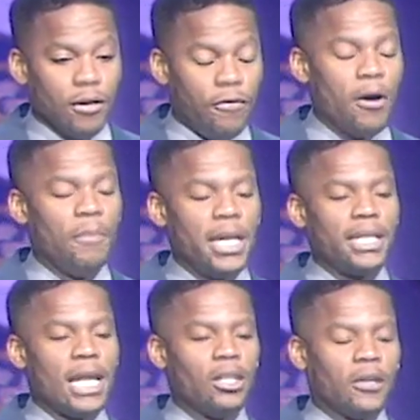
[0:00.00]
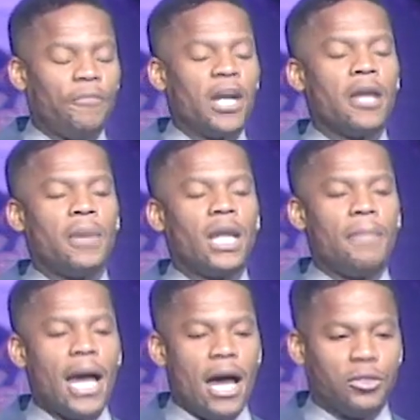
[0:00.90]
For $1 million, you can fuck everybody at
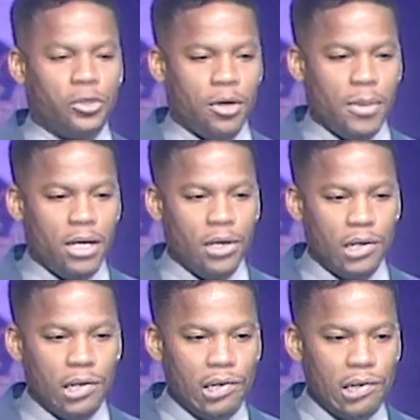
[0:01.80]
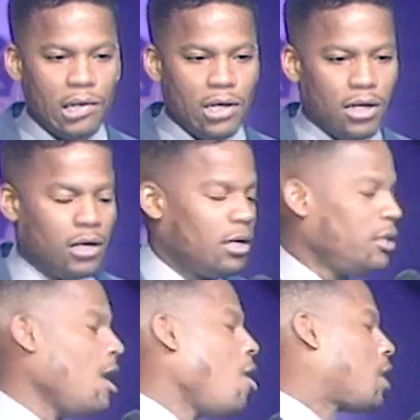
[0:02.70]
my house. You hear me? Y'all